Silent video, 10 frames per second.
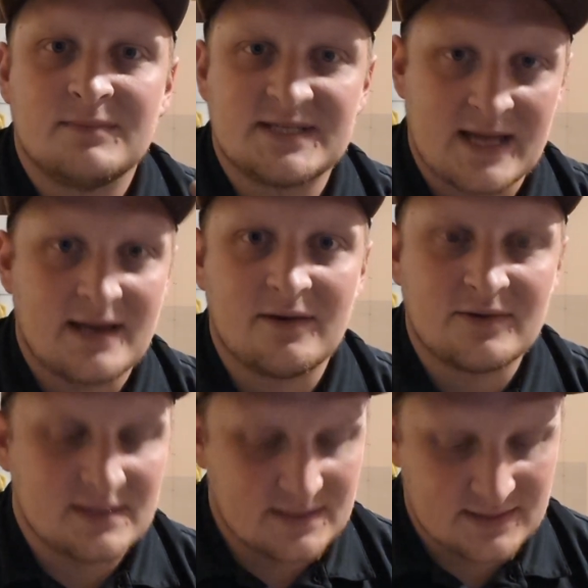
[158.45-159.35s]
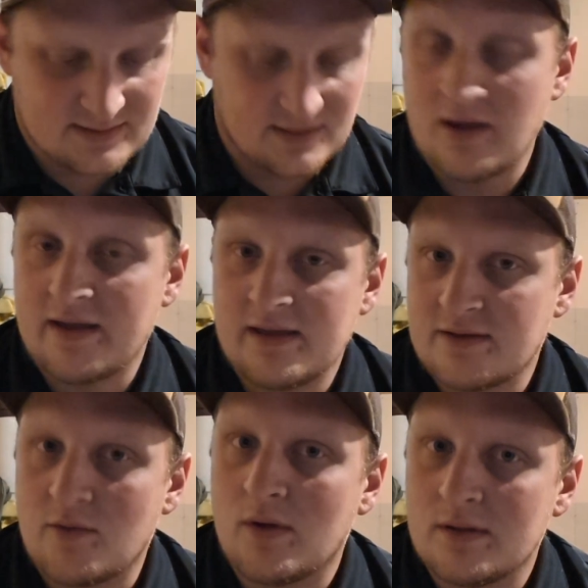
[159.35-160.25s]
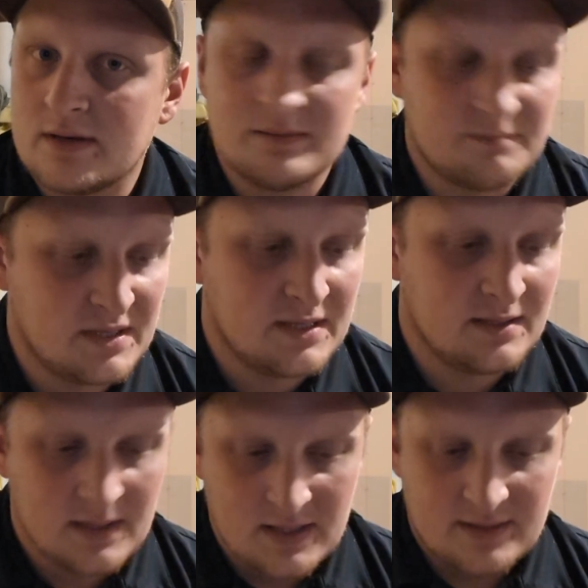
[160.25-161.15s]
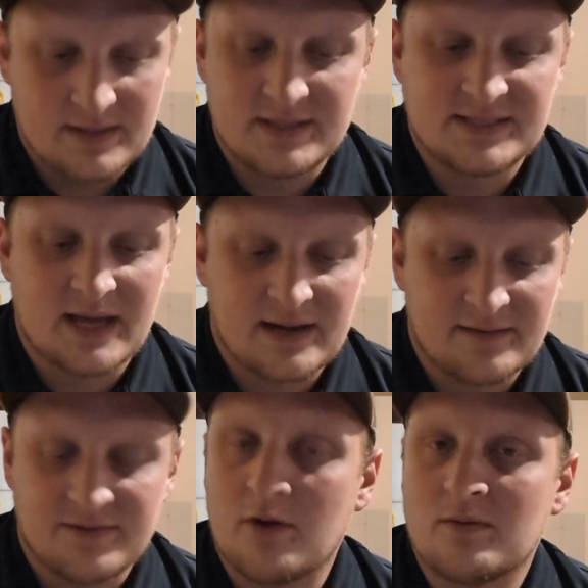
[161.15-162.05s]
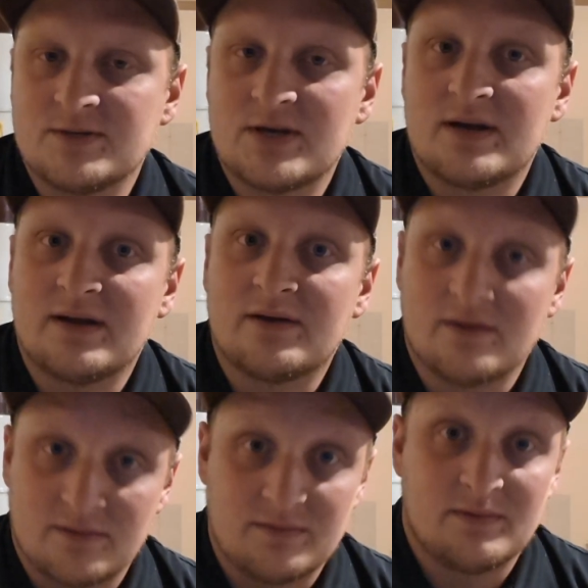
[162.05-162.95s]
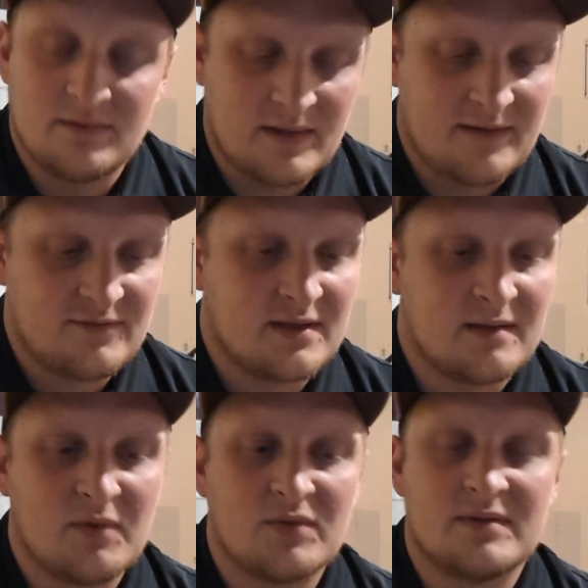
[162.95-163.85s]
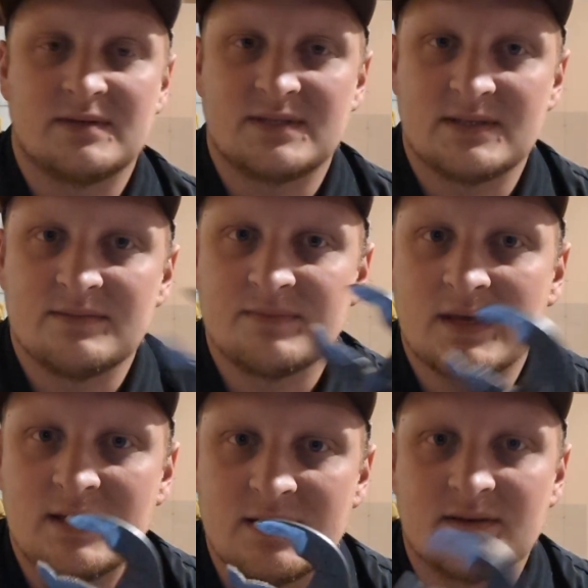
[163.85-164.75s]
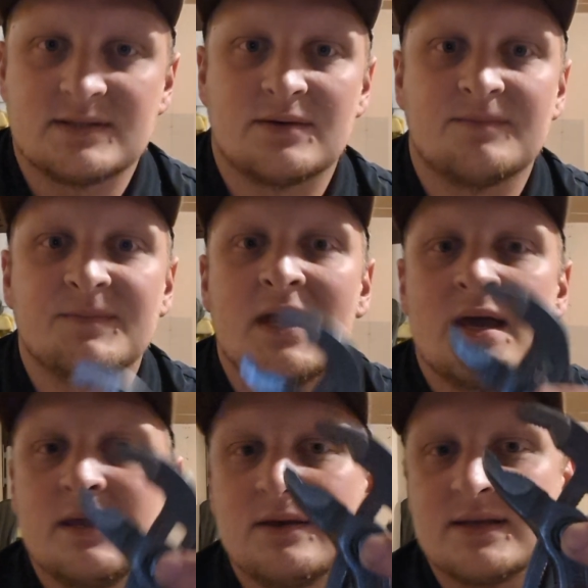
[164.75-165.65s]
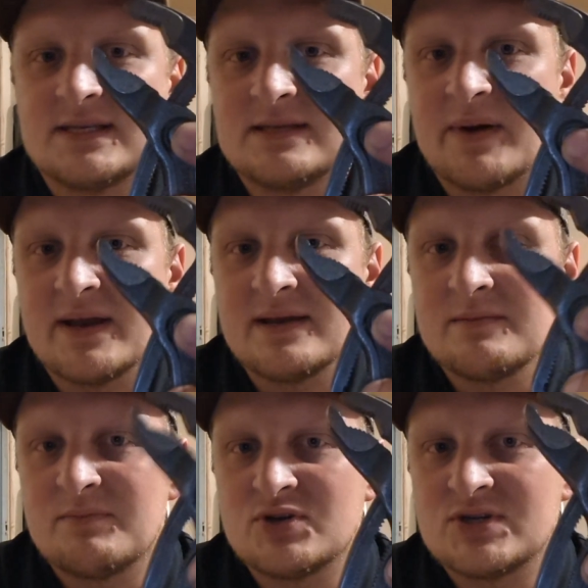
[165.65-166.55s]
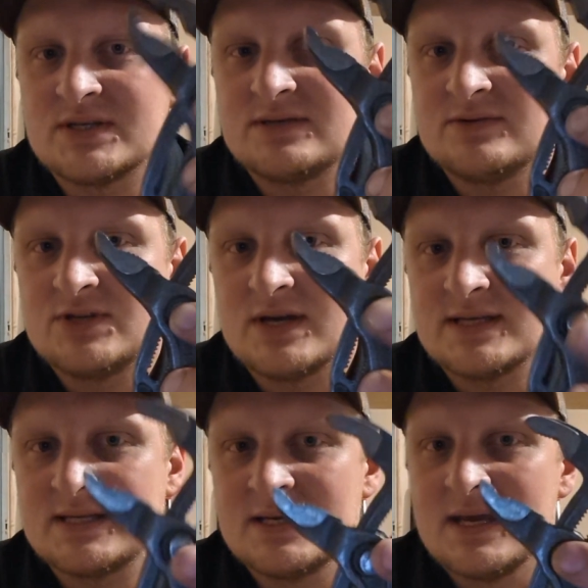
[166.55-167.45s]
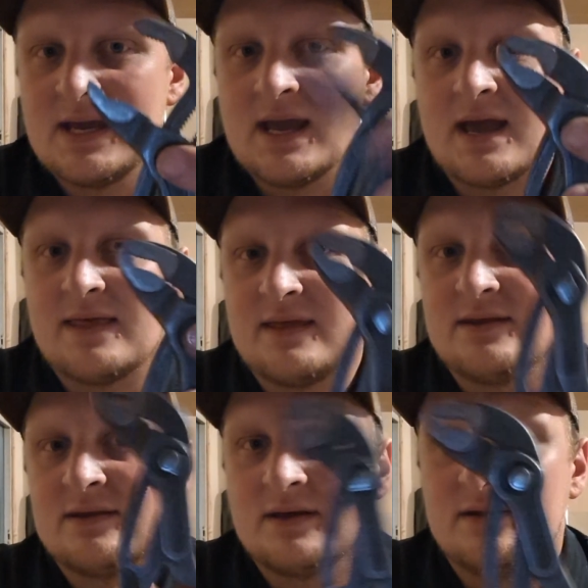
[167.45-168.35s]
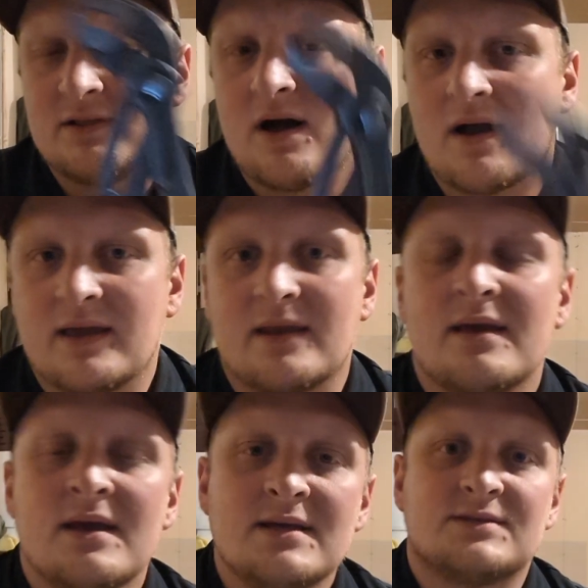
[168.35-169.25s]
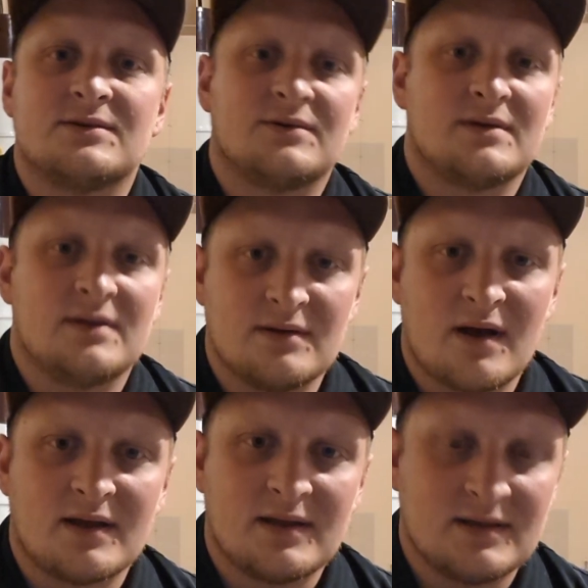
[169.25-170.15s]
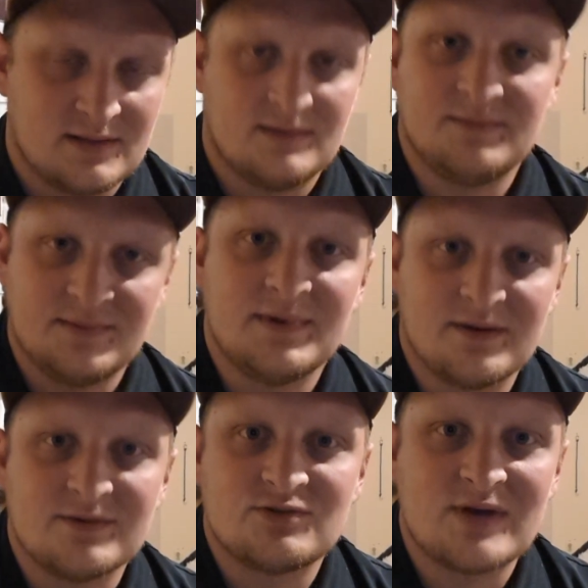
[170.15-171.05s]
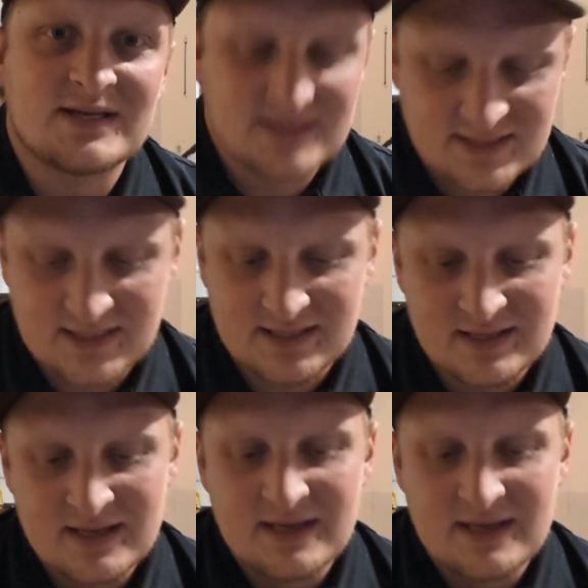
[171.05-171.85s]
stand out, is A, the quality, B, the design of the Cobra jaw, and everything about this here. So you can see the button pushes to adjust, and then you're good, you lock in. So you're not stressing to